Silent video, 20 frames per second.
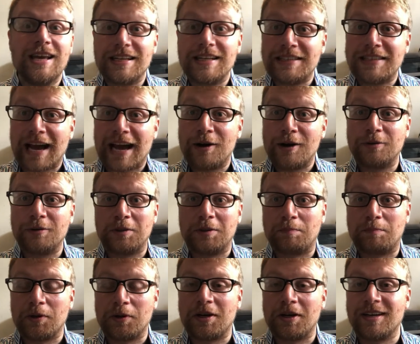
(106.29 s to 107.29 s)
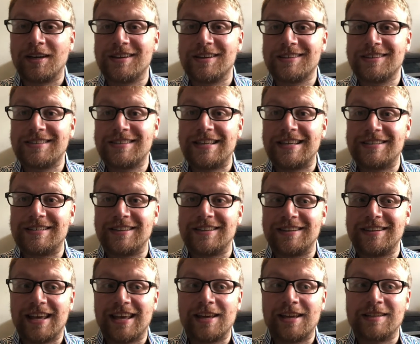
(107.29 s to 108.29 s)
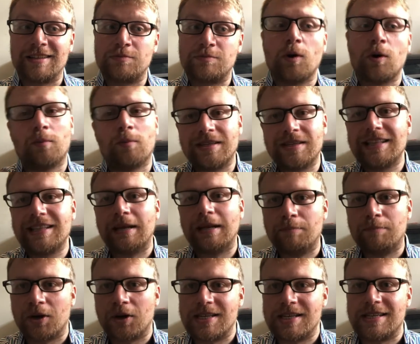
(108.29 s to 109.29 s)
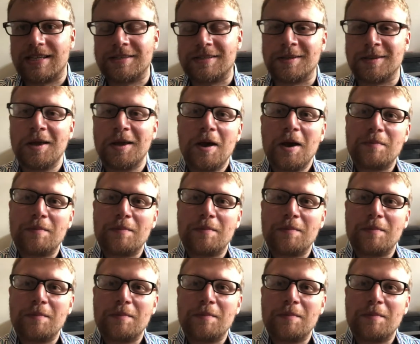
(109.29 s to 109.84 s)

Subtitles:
now that Booker season is, well, we're still in Booker season,